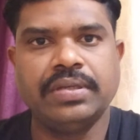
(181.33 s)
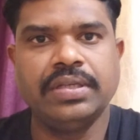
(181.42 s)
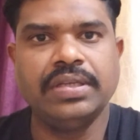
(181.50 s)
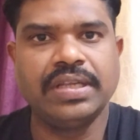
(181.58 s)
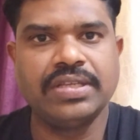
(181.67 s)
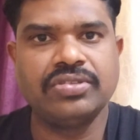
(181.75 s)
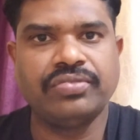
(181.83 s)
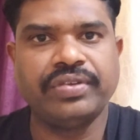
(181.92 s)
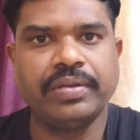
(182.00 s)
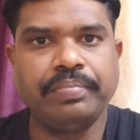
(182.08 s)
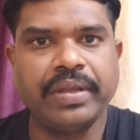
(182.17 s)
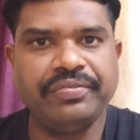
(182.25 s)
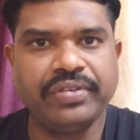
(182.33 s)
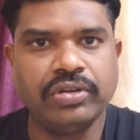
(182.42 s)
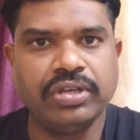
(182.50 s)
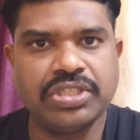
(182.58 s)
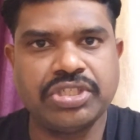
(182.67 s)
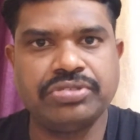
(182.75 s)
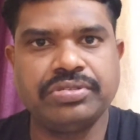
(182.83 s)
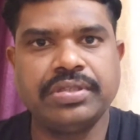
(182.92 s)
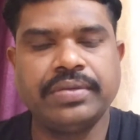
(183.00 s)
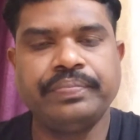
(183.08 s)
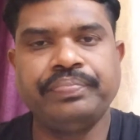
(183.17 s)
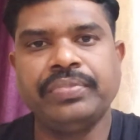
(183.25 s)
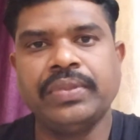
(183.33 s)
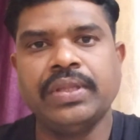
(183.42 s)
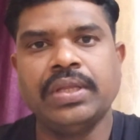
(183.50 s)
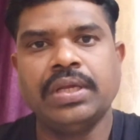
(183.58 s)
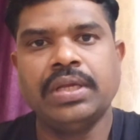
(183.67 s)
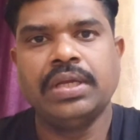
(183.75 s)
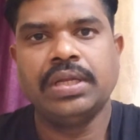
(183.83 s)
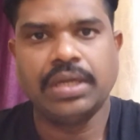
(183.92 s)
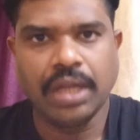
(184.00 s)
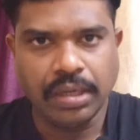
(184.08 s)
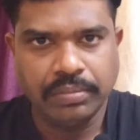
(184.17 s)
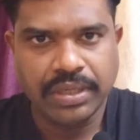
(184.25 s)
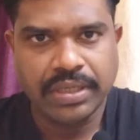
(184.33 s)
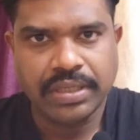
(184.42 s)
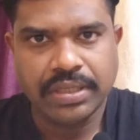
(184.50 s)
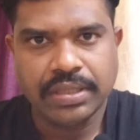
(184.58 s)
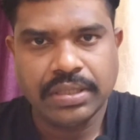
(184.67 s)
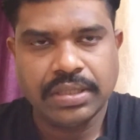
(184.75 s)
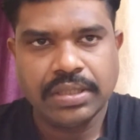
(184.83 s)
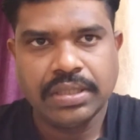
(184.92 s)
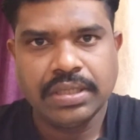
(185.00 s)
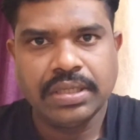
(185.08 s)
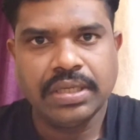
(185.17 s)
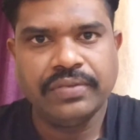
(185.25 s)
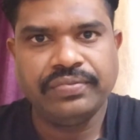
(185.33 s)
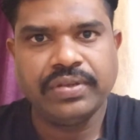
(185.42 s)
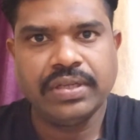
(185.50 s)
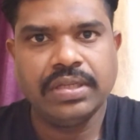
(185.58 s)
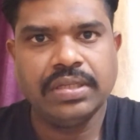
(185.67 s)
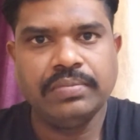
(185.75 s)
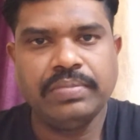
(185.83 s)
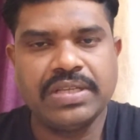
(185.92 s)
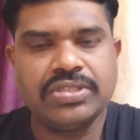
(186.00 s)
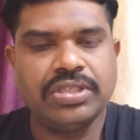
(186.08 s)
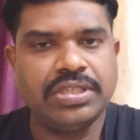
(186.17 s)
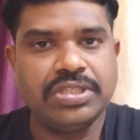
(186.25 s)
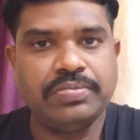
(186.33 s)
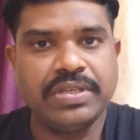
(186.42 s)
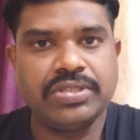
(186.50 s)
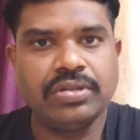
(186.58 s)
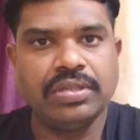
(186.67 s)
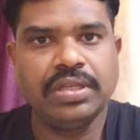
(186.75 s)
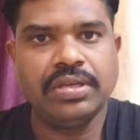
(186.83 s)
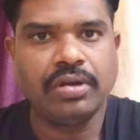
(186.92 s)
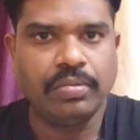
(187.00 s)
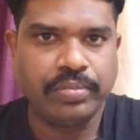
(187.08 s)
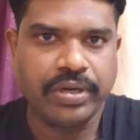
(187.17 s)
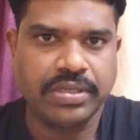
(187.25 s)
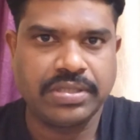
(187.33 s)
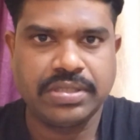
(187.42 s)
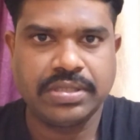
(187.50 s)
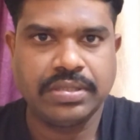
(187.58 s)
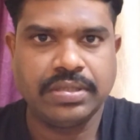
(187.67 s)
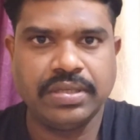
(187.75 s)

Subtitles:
in case of peripheral lesions? Normally, if it is based on the components.